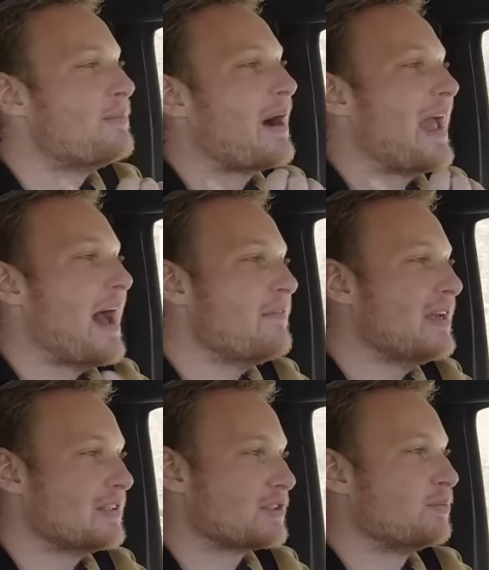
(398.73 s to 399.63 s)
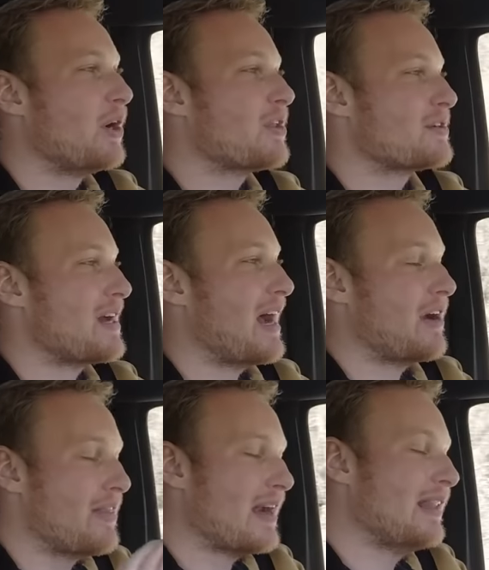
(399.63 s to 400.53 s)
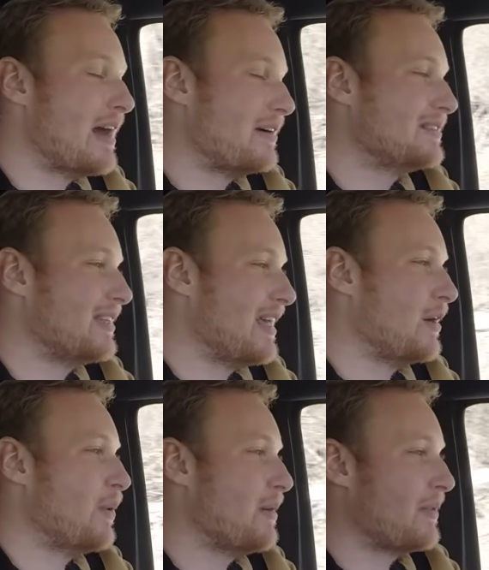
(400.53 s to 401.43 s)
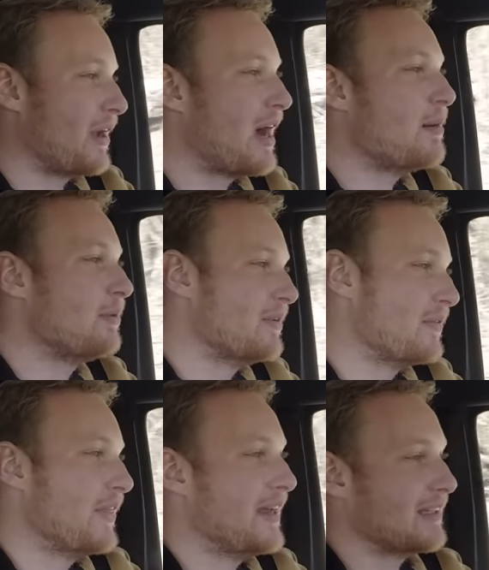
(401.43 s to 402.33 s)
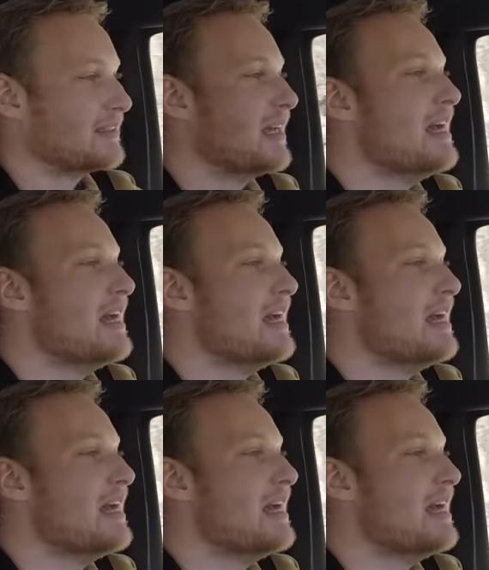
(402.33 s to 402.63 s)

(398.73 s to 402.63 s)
And by having a smaller tire, that allowed us to get away with a couple of things.